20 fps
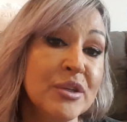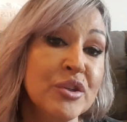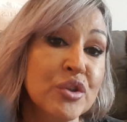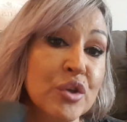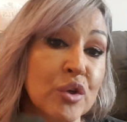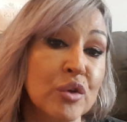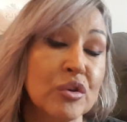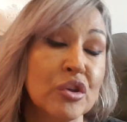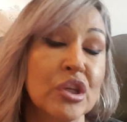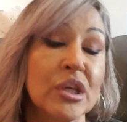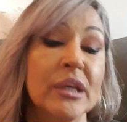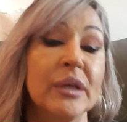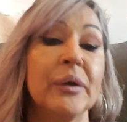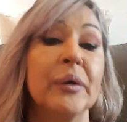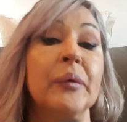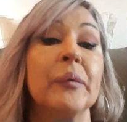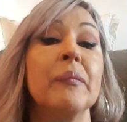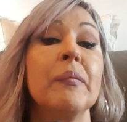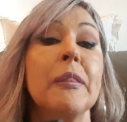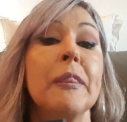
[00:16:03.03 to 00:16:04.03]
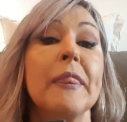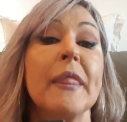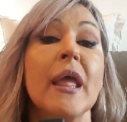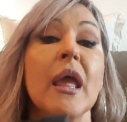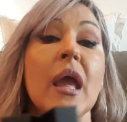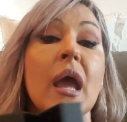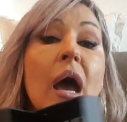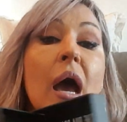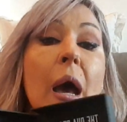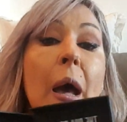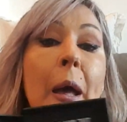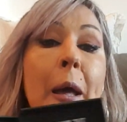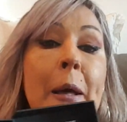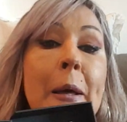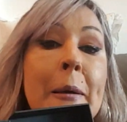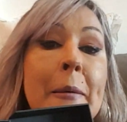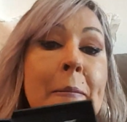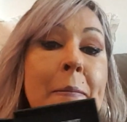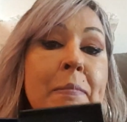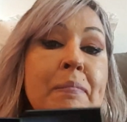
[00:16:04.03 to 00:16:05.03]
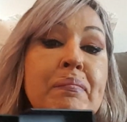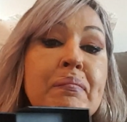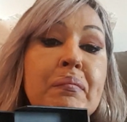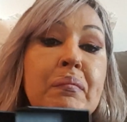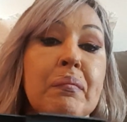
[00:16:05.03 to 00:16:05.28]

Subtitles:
Churchill, I